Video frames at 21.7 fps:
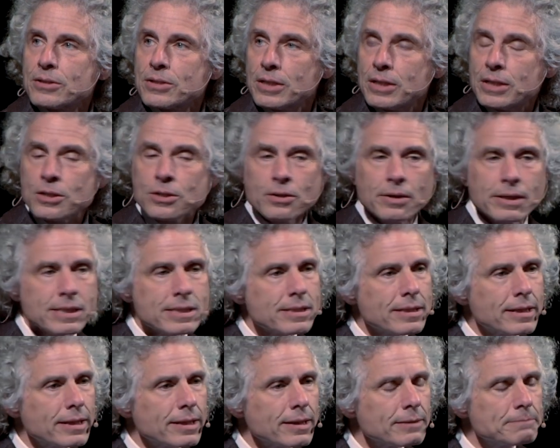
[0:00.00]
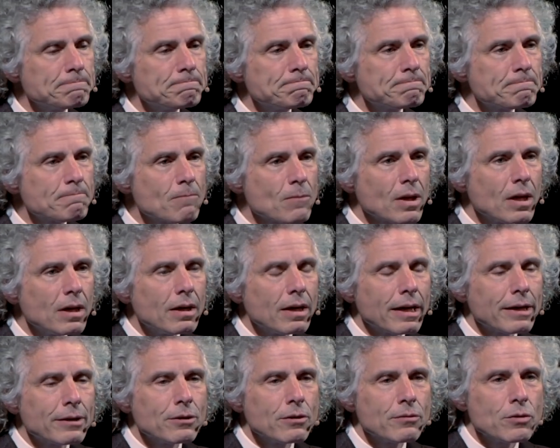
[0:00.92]
there's an interesting,
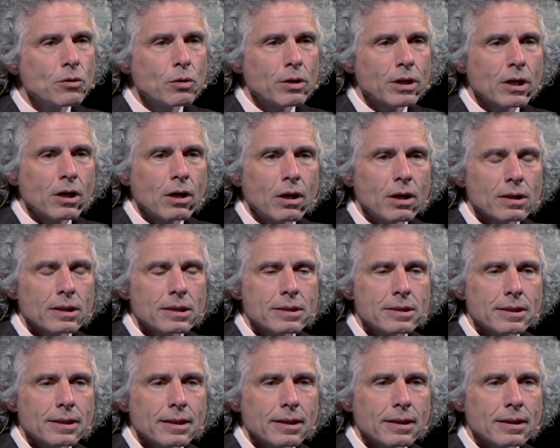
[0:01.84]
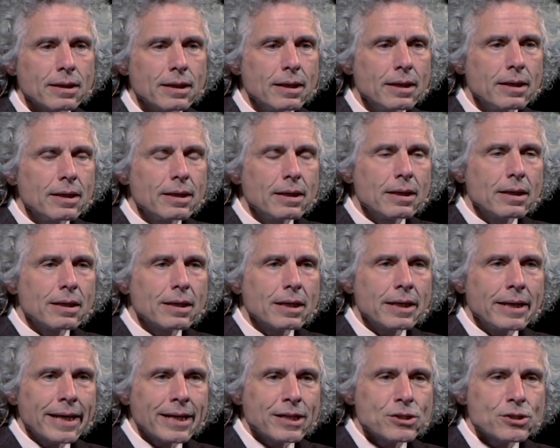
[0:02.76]
I don't know if you want to call it
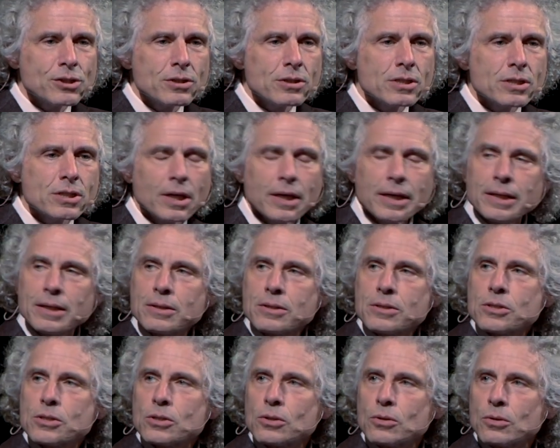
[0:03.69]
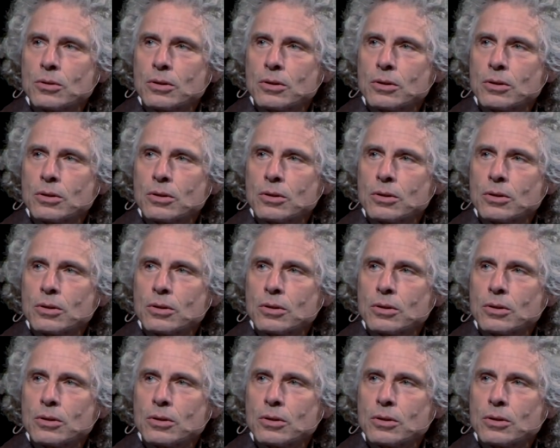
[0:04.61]
connection science